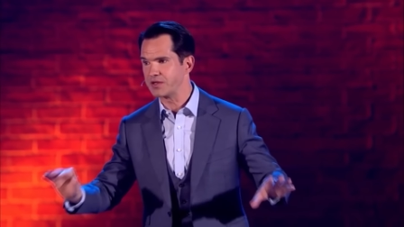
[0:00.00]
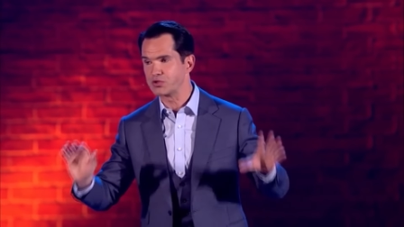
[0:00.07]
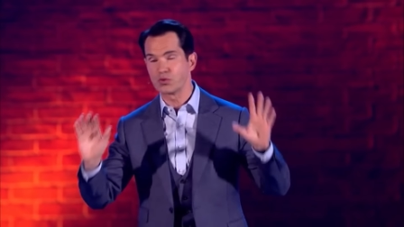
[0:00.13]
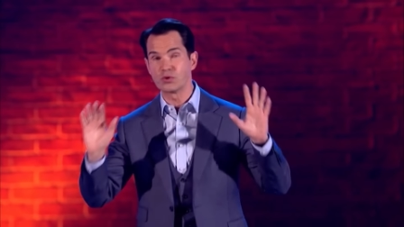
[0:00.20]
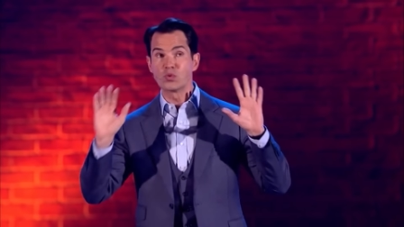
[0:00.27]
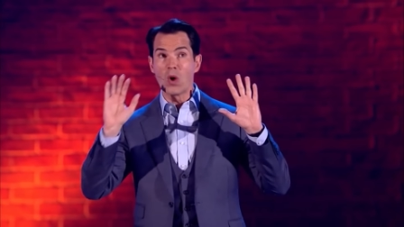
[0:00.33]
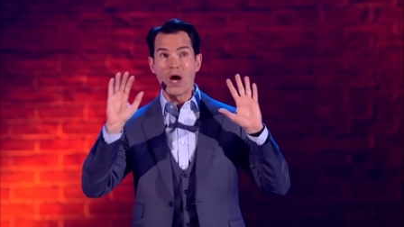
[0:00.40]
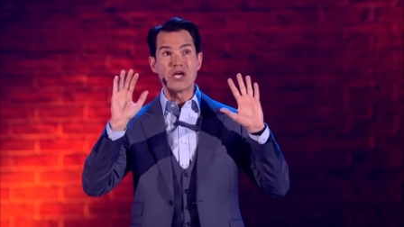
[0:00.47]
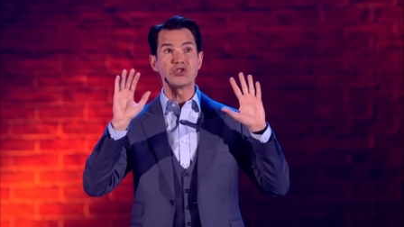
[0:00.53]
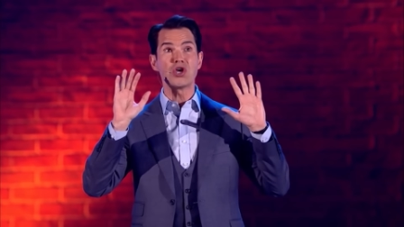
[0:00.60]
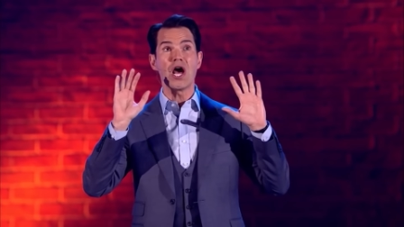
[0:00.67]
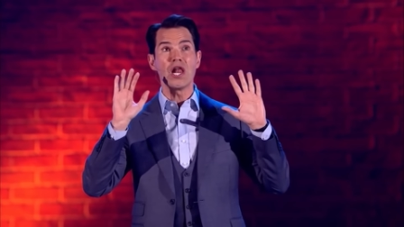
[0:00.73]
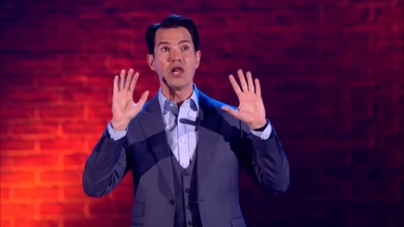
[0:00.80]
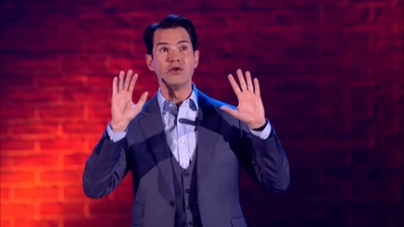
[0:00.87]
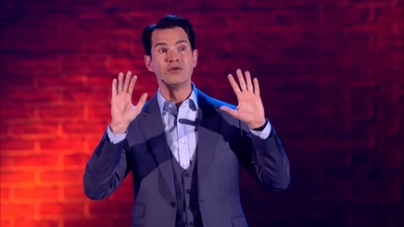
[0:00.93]
It's always, where's
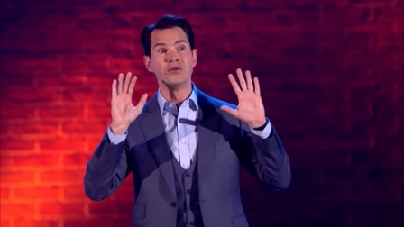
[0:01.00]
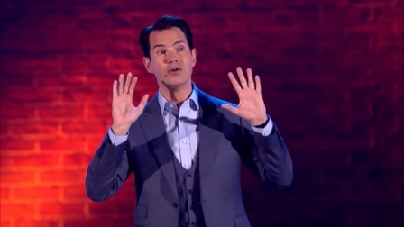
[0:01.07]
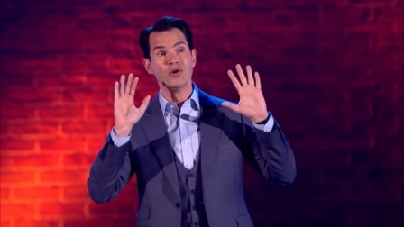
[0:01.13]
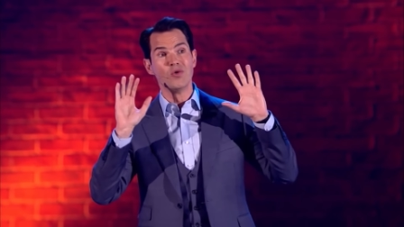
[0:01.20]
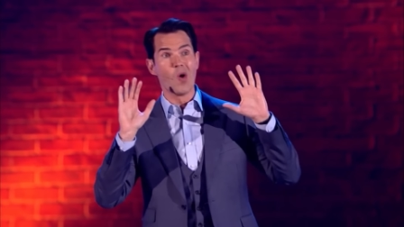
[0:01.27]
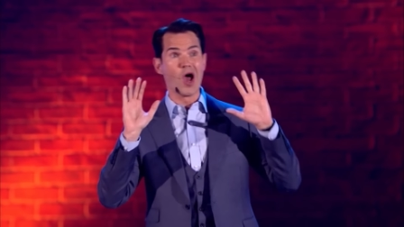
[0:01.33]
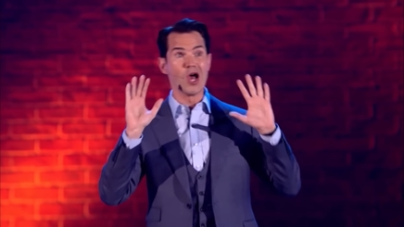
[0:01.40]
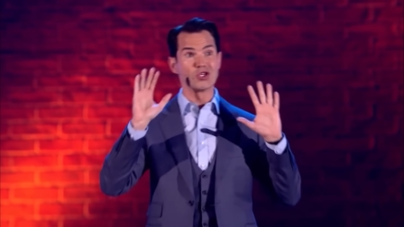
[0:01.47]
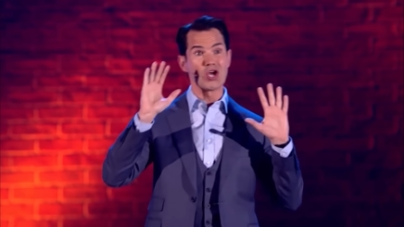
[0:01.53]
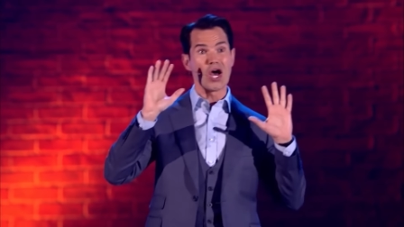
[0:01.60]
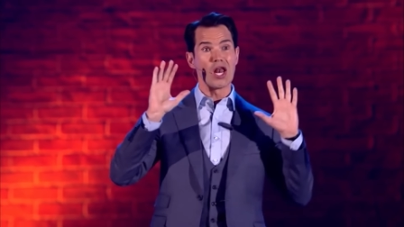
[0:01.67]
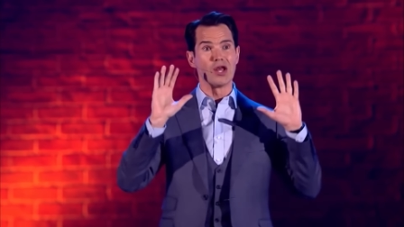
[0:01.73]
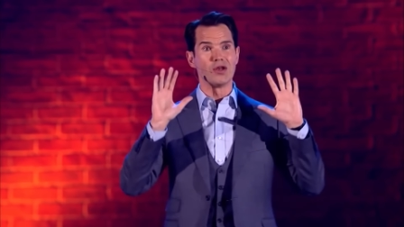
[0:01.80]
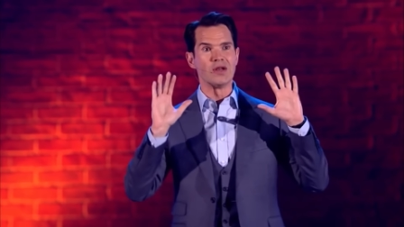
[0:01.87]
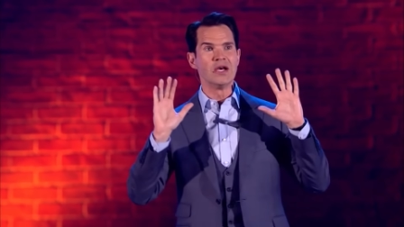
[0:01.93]
Alan? Where's Alan?